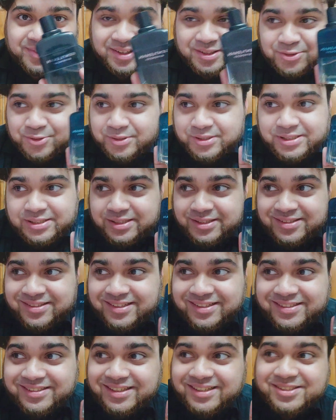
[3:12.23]
So
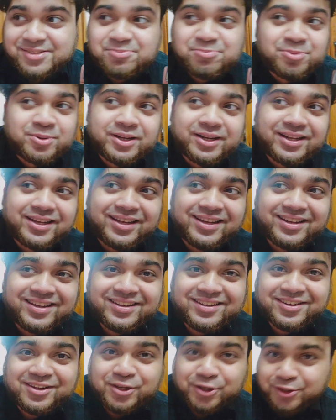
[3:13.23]
it's pretty
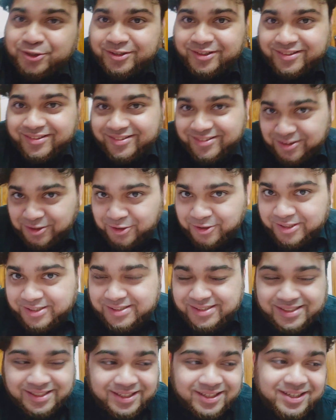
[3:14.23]
good,
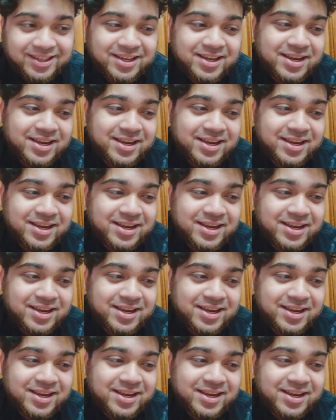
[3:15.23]
honestly.